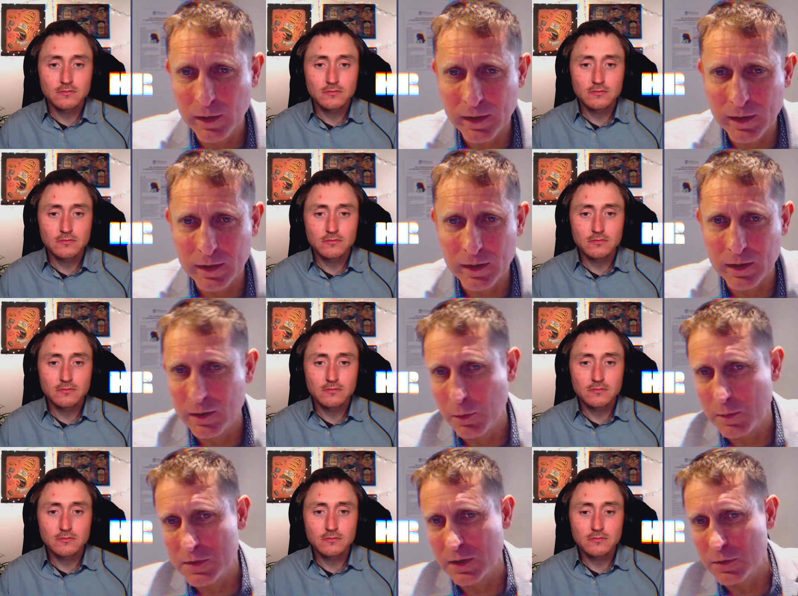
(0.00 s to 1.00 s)
Speaker 1: that at a
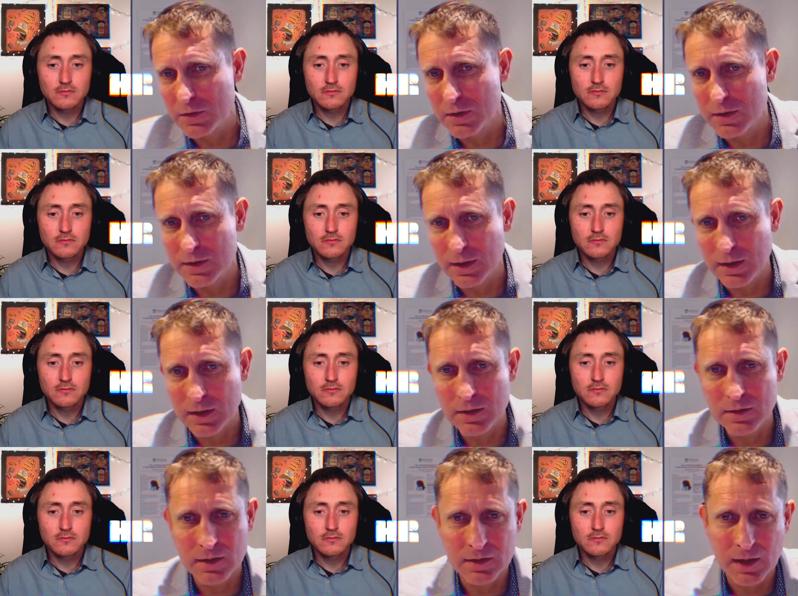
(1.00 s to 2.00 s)
website which is uh,
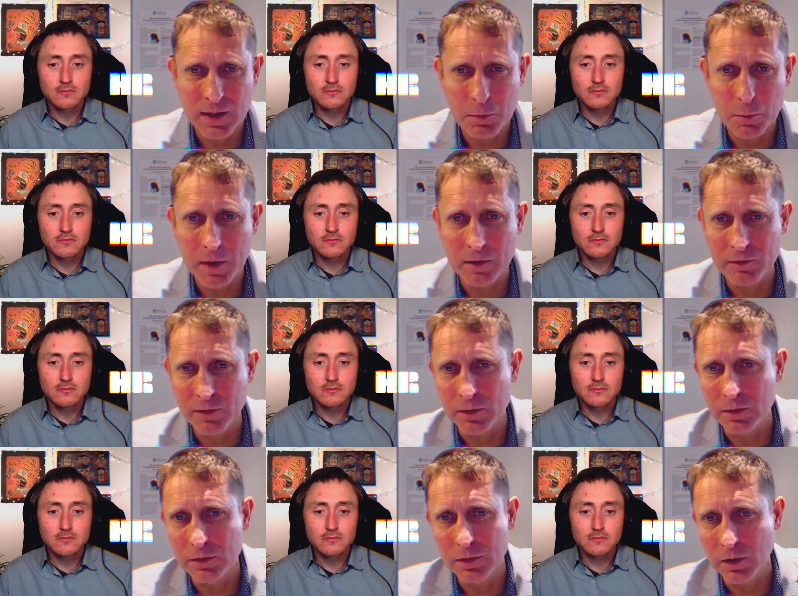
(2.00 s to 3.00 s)

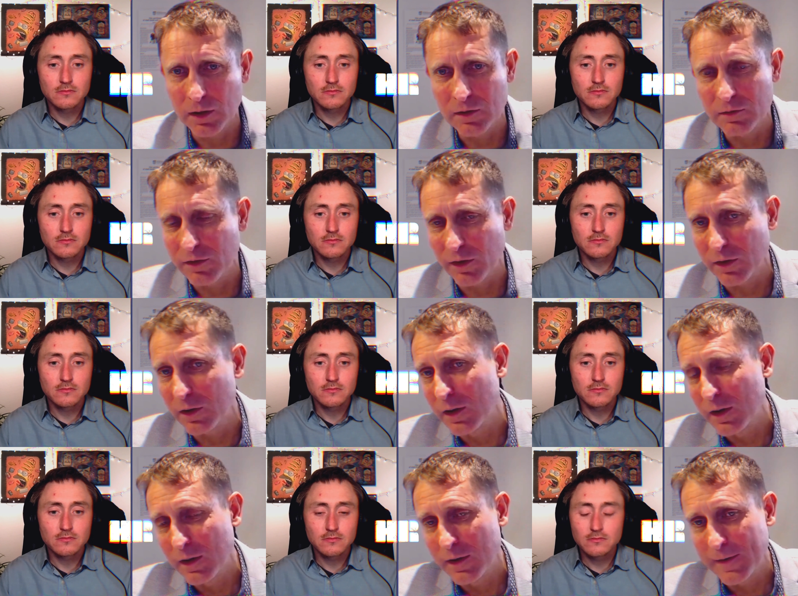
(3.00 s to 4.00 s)
sustainablepetfood.info.
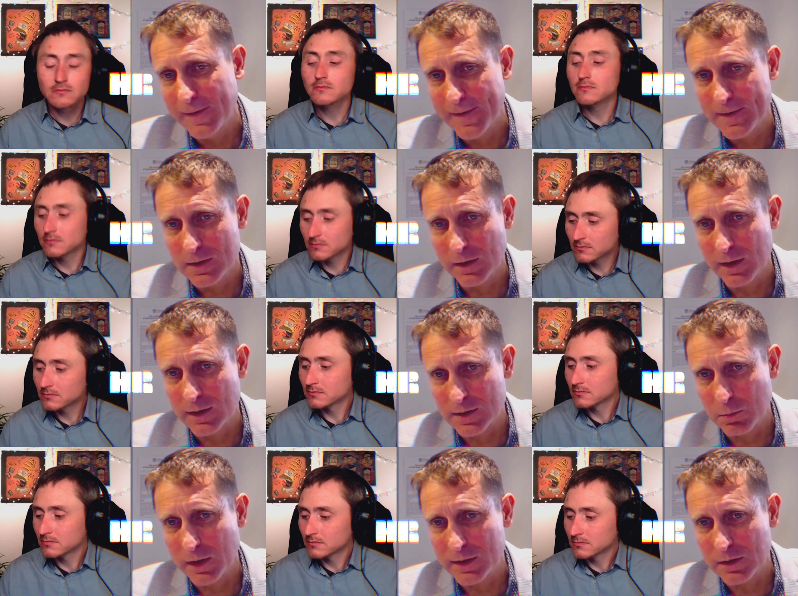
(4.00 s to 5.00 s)
So that's
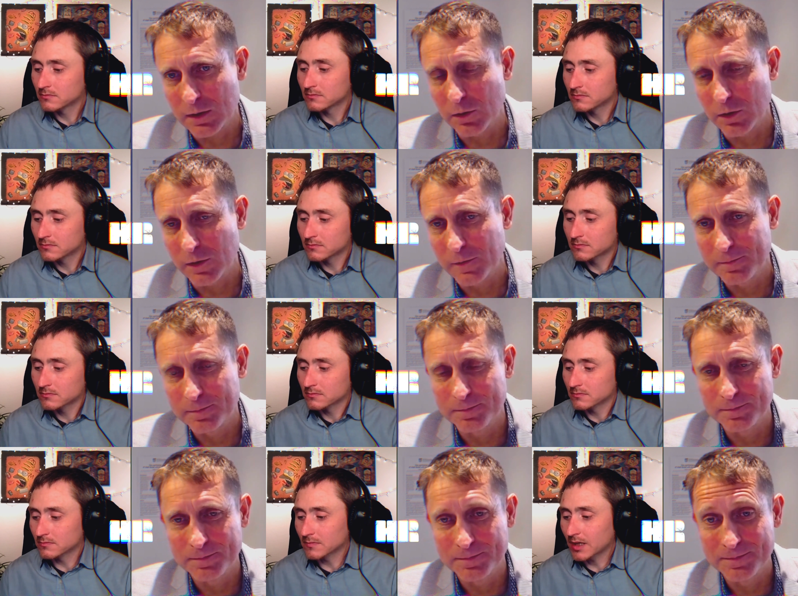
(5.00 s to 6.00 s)
the place to look.
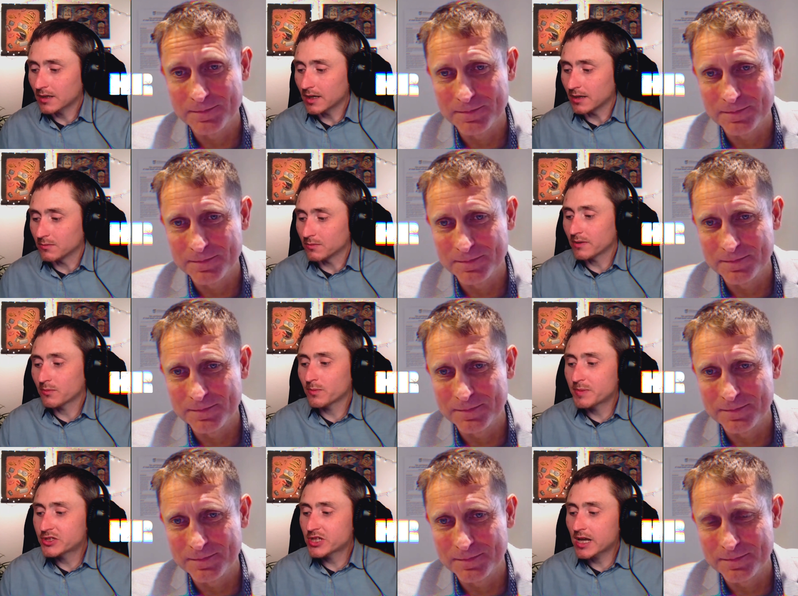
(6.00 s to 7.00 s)
Speaker 2: Okay, well, we'll
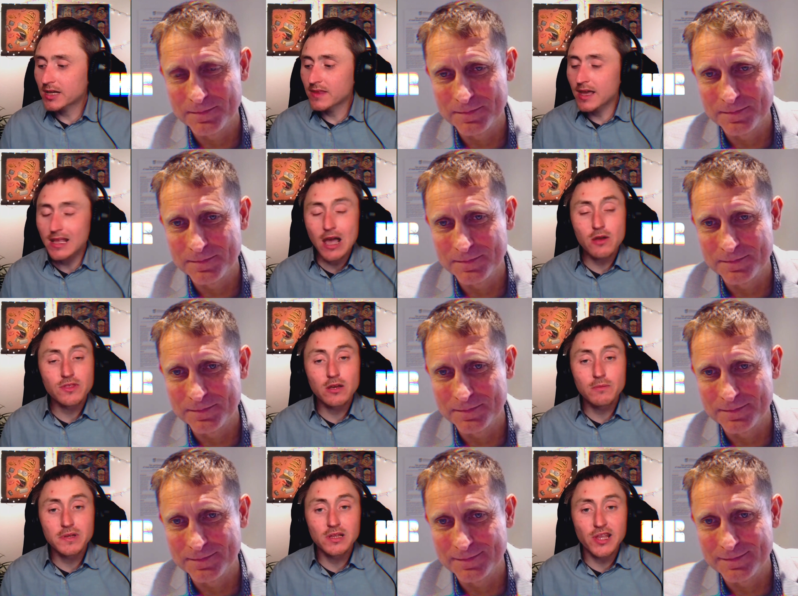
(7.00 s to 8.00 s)
be checking that out, and there'll
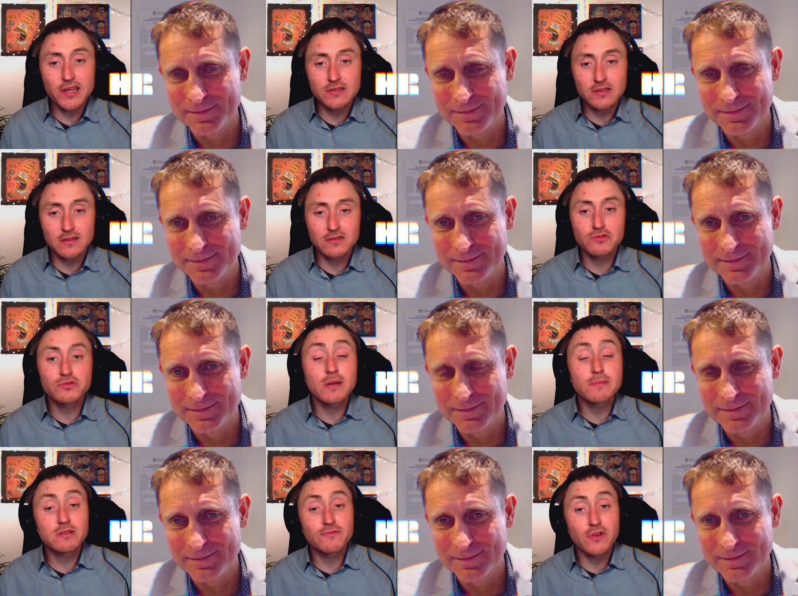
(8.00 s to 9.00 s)
be links in the
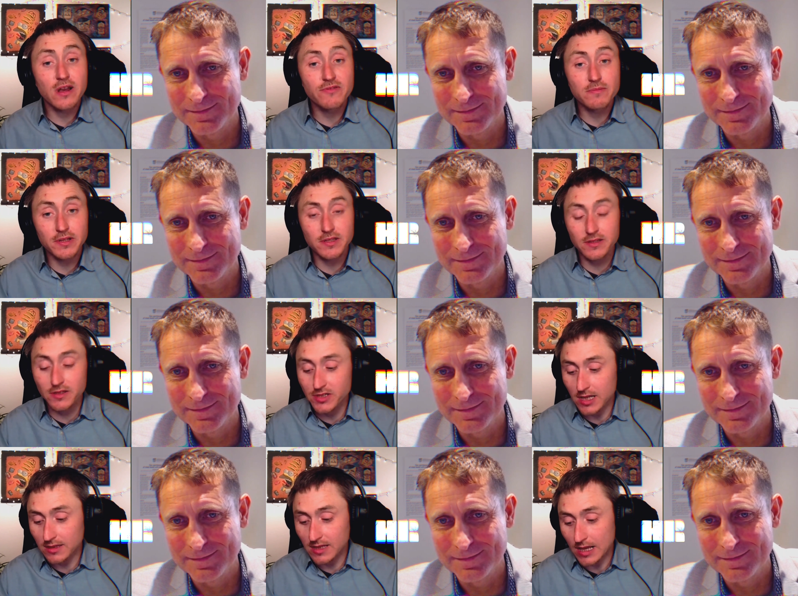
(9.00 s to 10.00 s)
description for everybody to
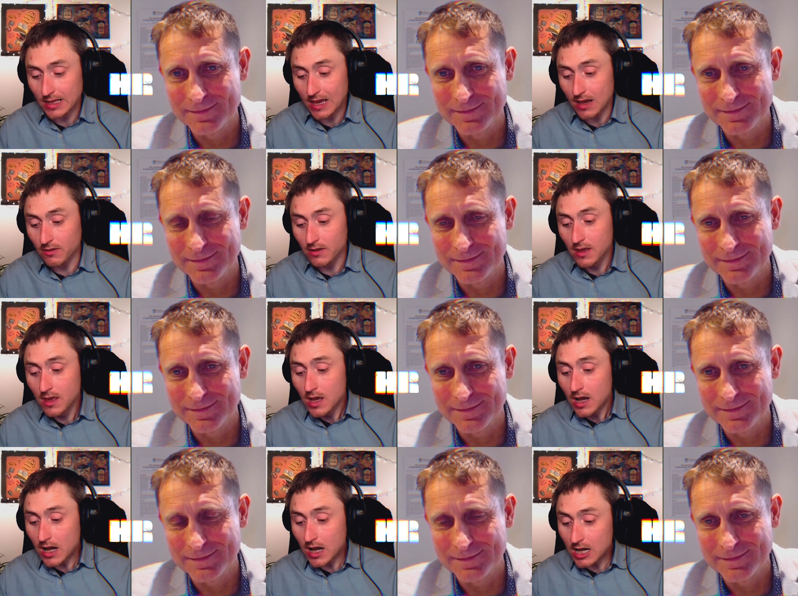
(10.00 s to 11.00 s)
check that out.
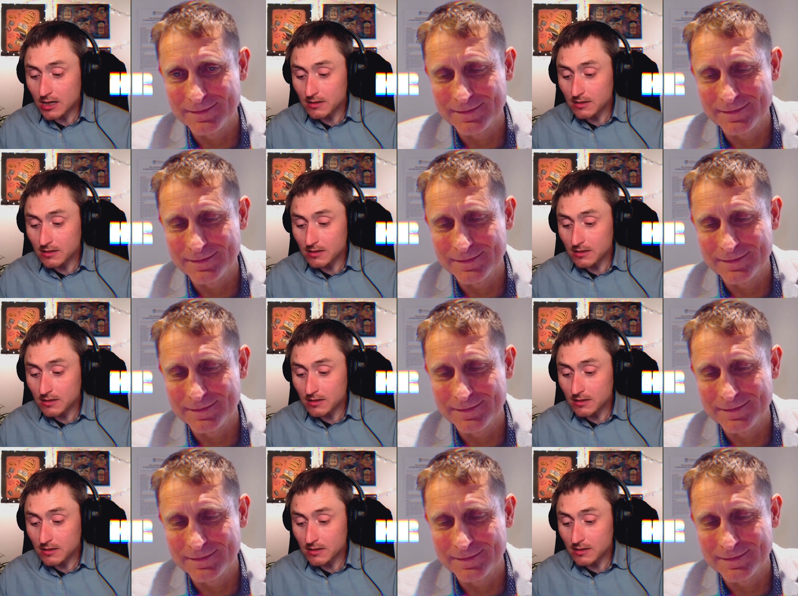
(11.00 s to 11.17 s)
Uh,